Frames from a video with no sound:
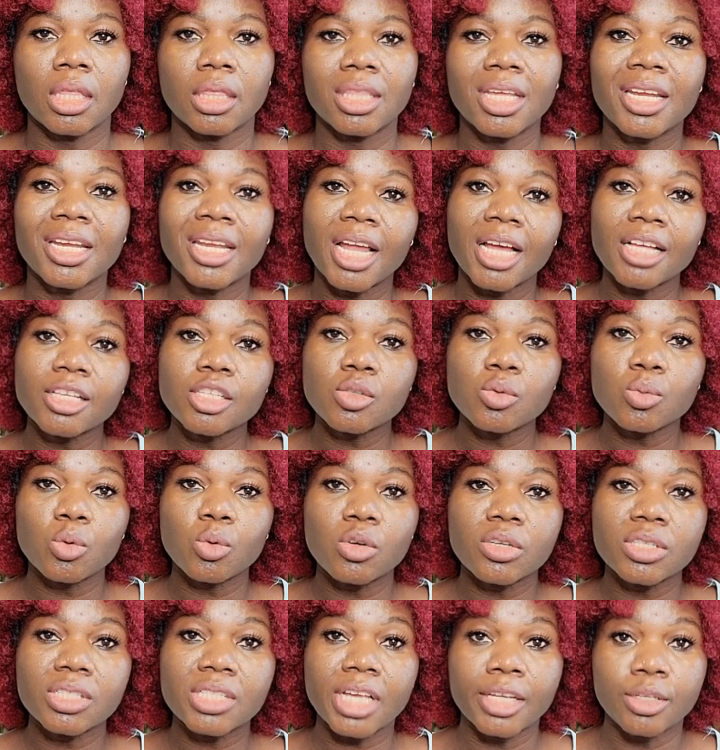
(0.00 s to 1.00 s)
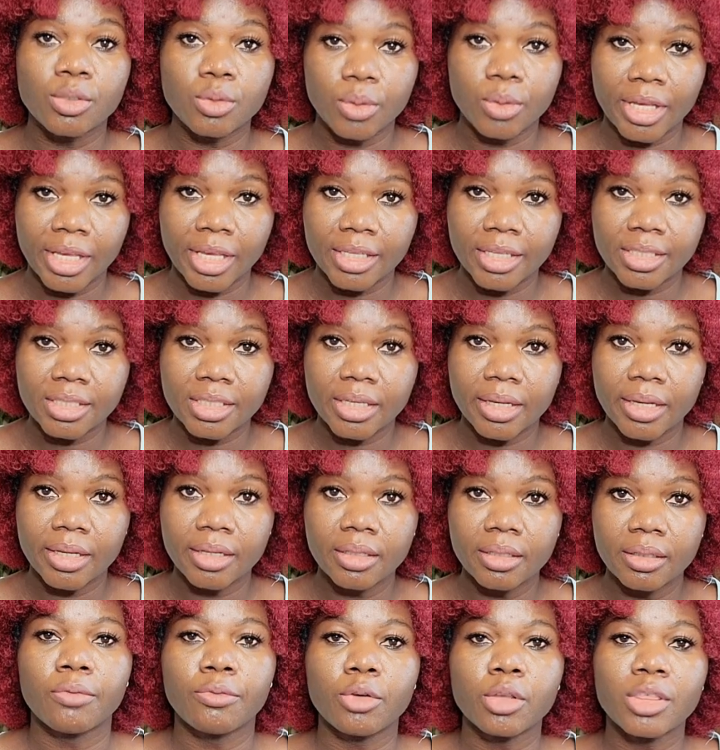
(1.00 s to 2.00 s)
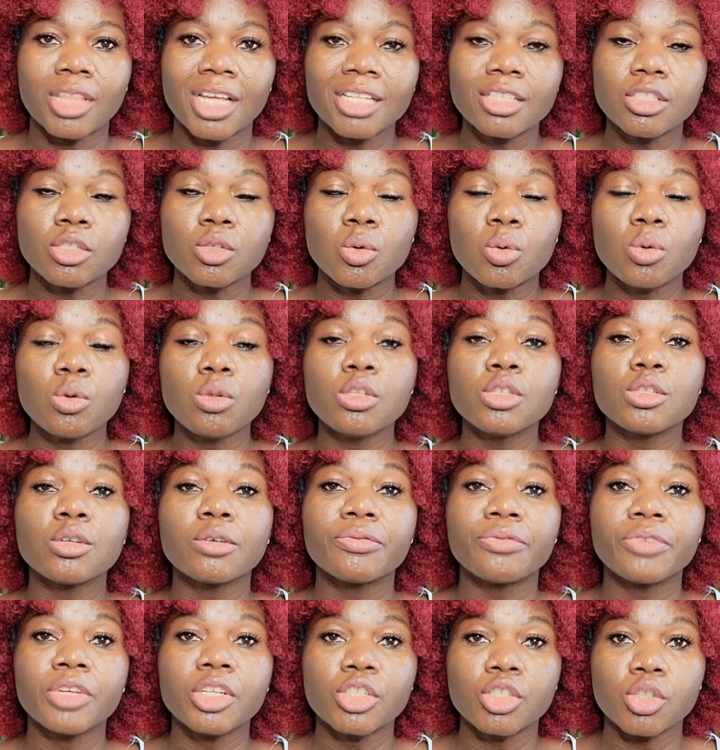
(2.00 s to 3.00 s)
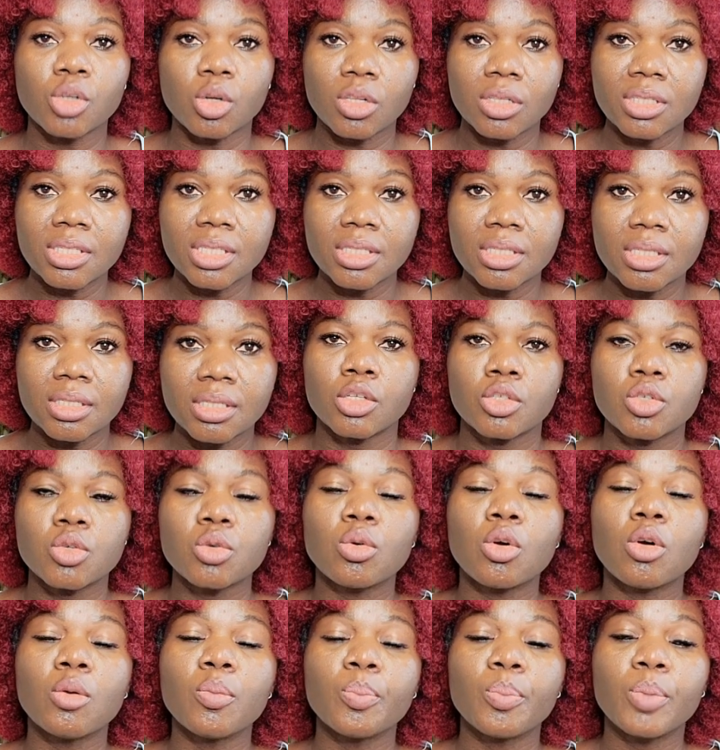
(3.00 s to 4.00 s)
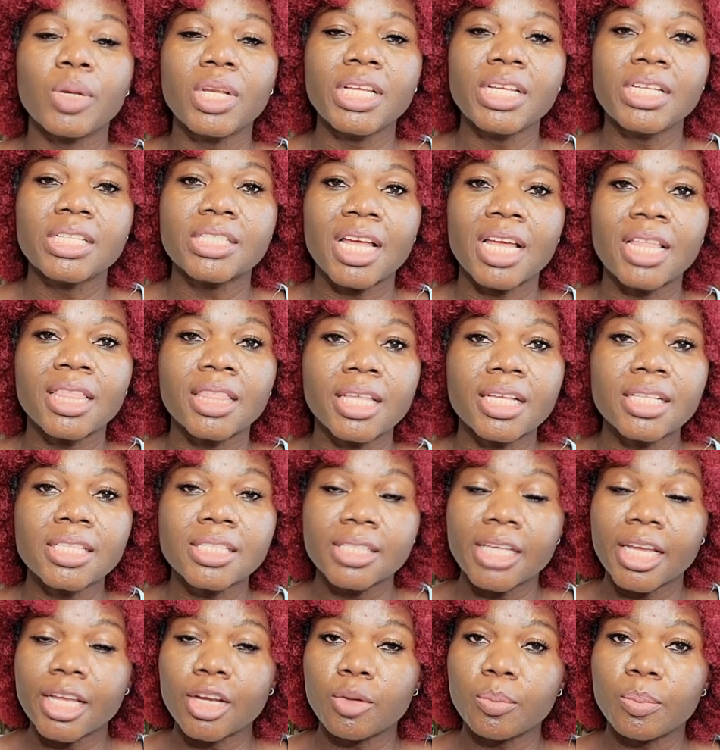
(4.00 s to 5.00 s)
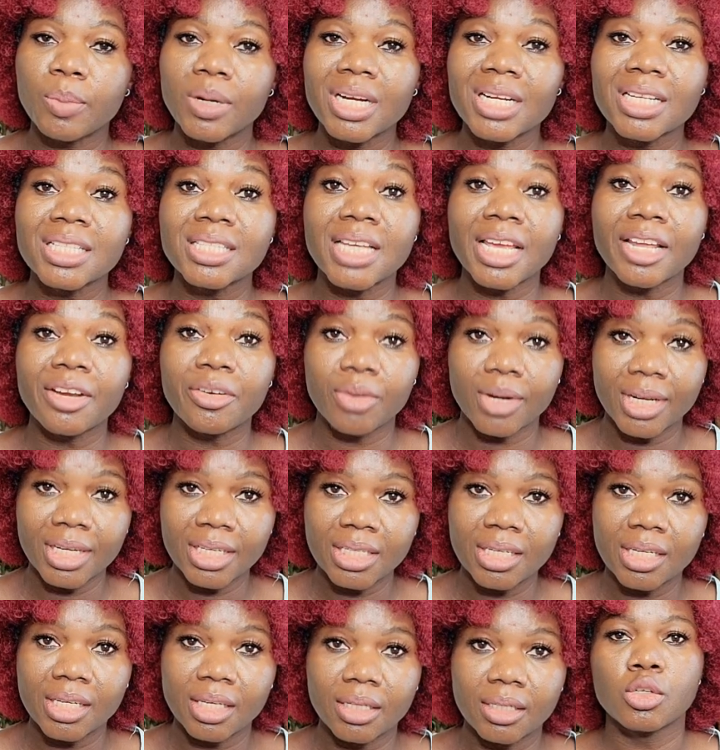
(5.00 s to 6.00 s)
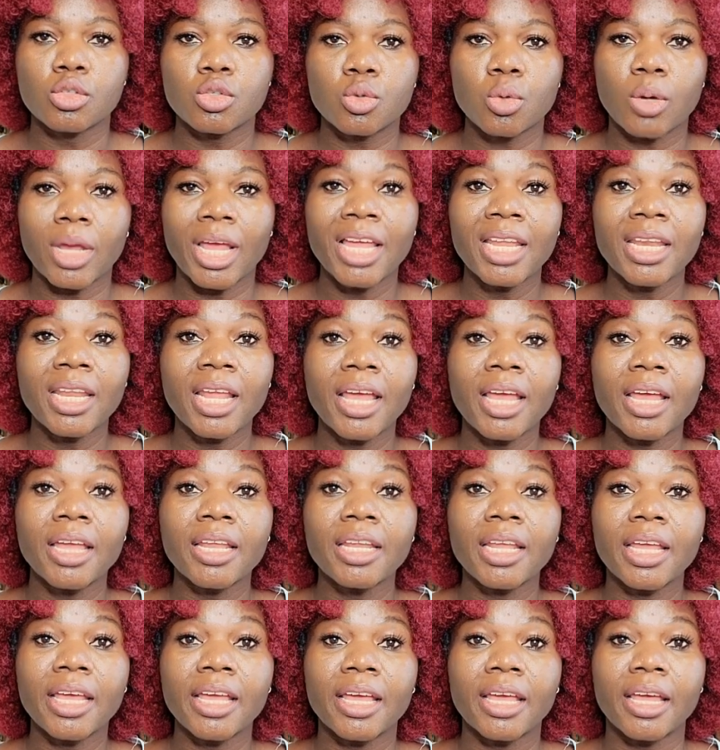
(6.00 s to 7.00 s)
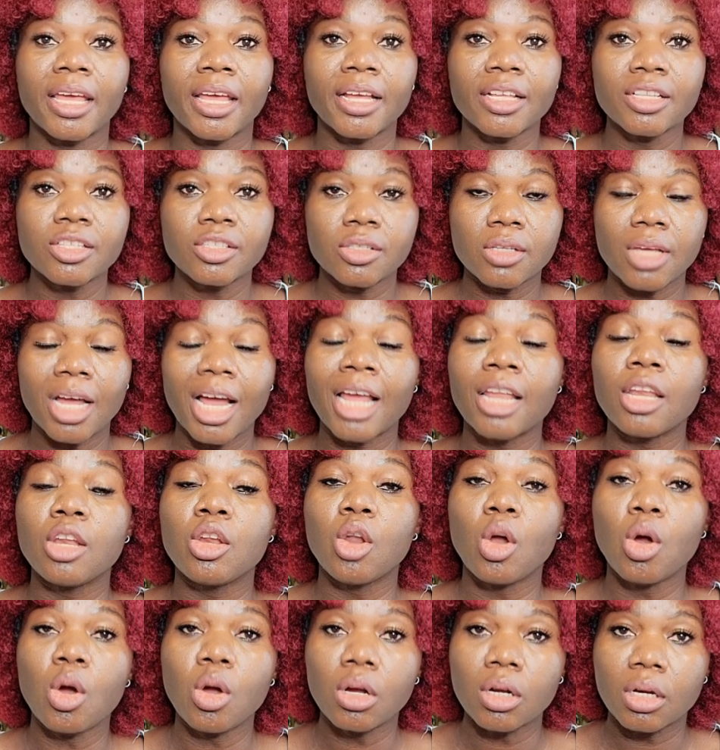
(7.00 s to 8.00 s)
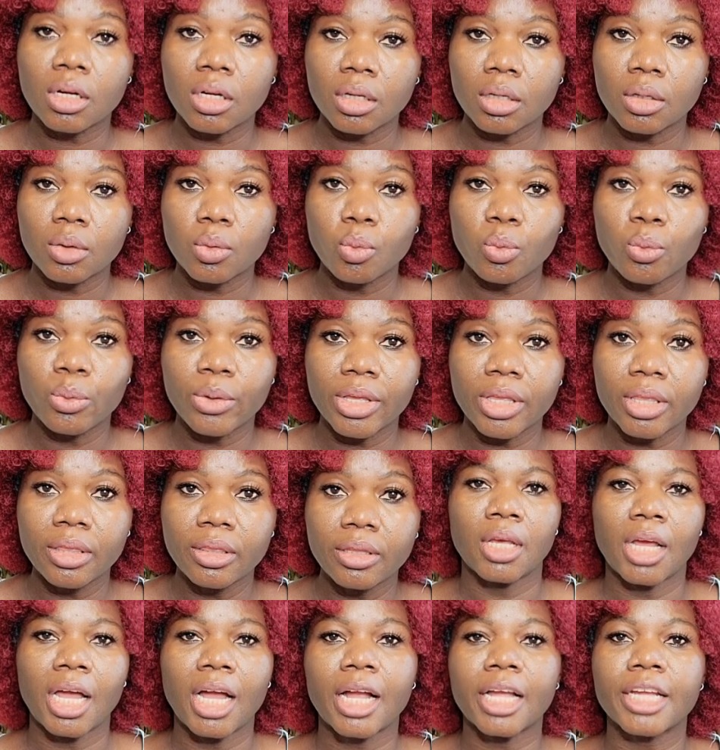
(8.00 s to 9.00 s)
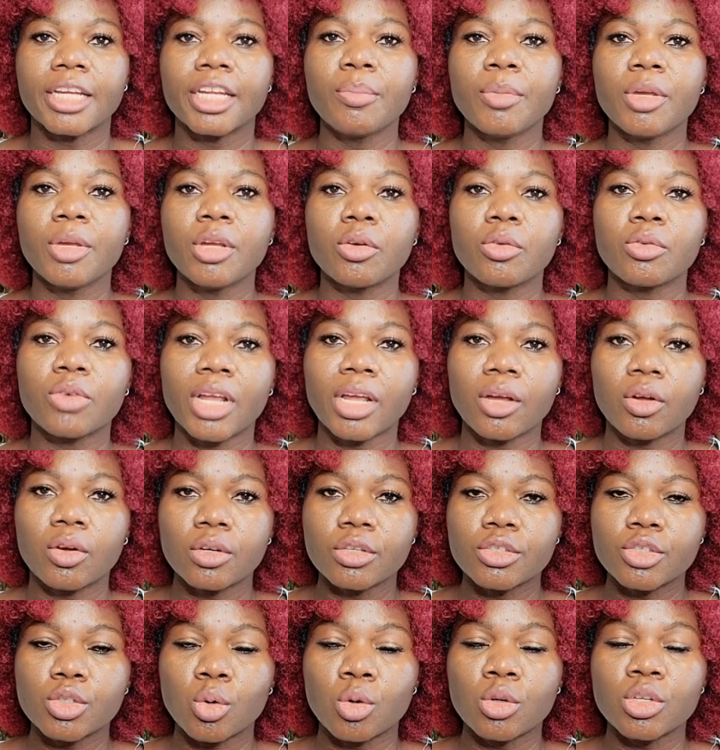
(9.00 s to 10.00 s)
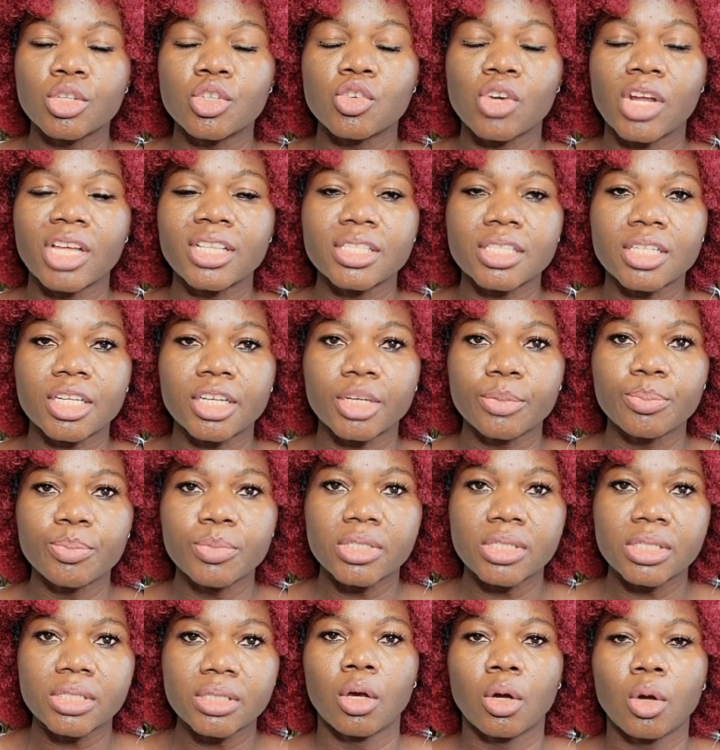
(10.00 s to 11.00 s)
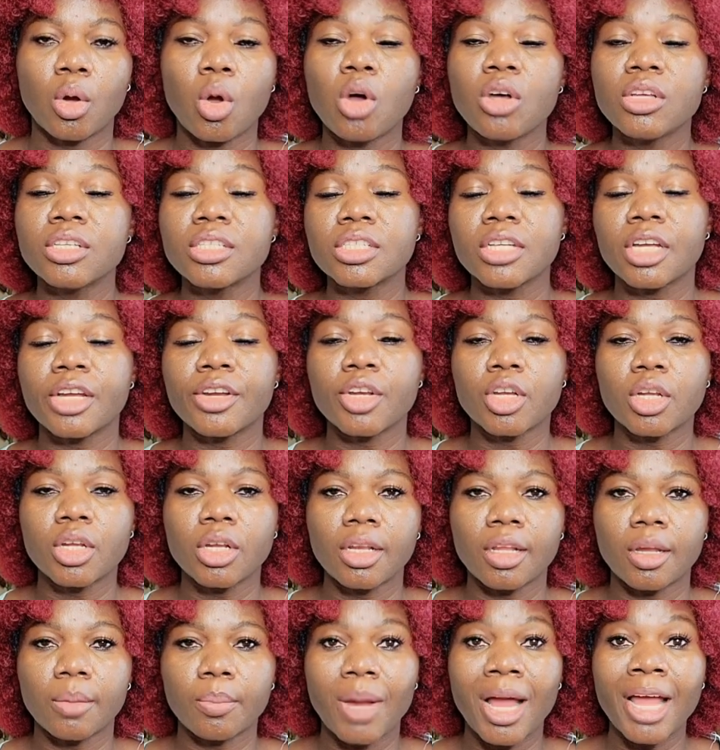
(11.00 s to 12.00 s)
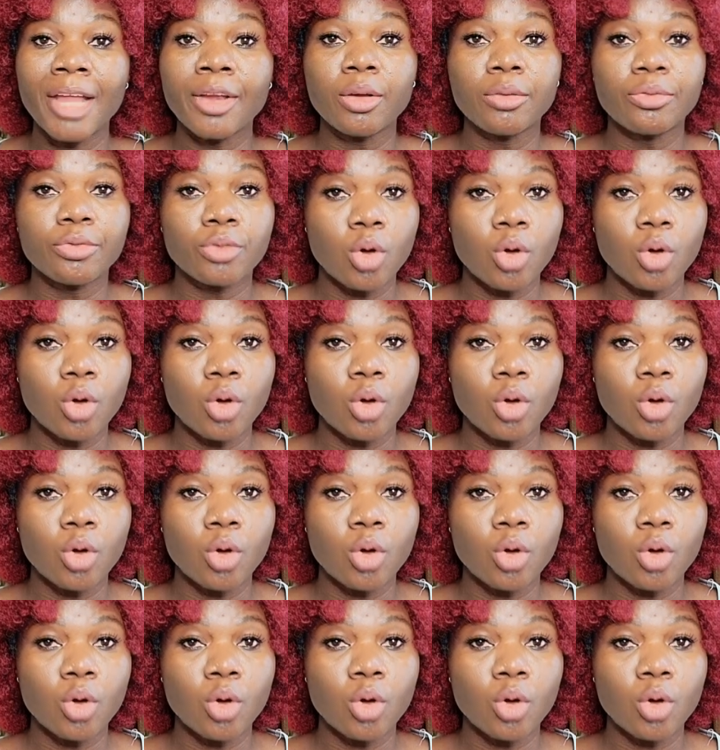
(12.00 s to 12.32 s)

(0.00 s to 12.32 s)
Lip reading: the nurse was educated for that school's officials to complete and then send back directly to NNAS along with academic records or transcripts, course curriculum, and of